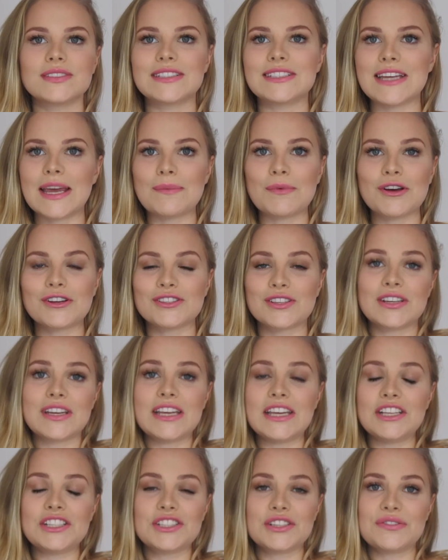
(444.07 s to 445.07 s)
demos on
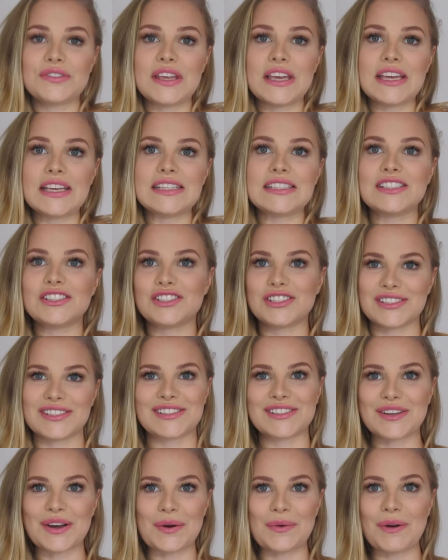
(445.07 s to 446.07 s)
each of these,
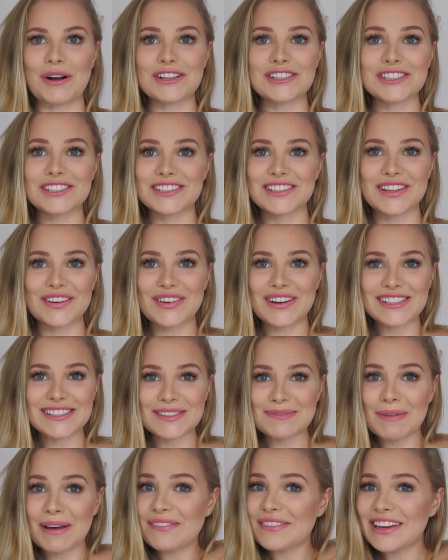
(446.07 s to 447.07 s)
just go watch the rest
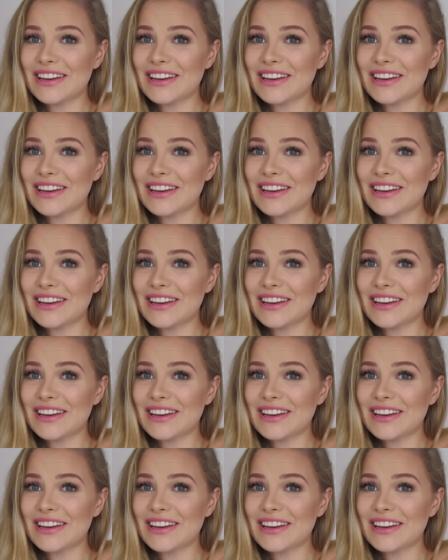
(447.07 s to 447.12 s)
of my